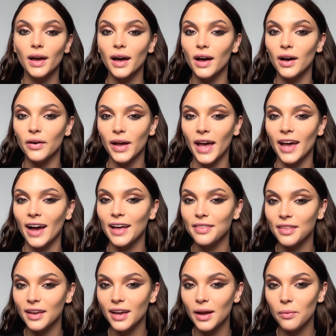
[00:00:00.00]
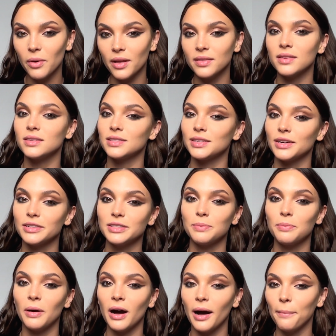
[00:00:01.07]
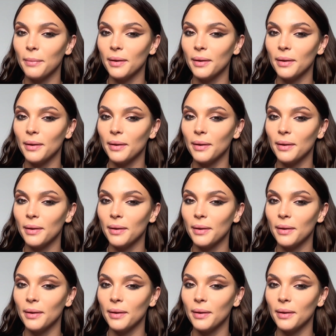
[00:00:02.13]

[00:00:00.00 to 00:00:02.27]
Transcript: Okay, I think I want this look to pop